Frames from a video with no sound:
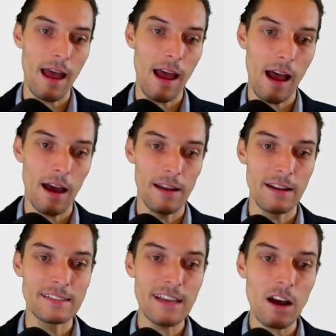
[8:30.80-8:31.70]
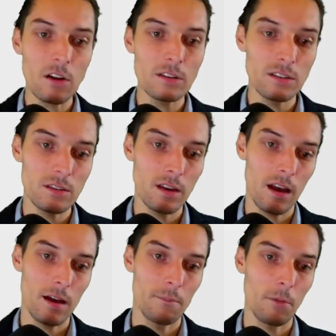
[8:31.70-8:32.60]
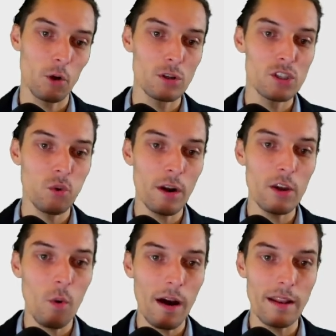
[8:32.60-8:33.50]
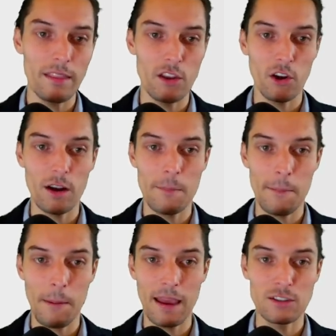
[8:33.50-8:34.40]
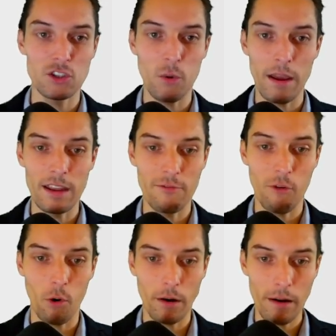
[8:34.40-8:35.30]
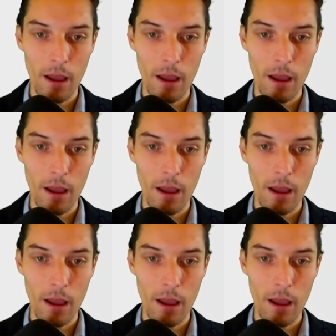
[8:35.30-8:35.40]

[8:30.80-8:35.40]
adult who is 21, then you're going to be paying $284.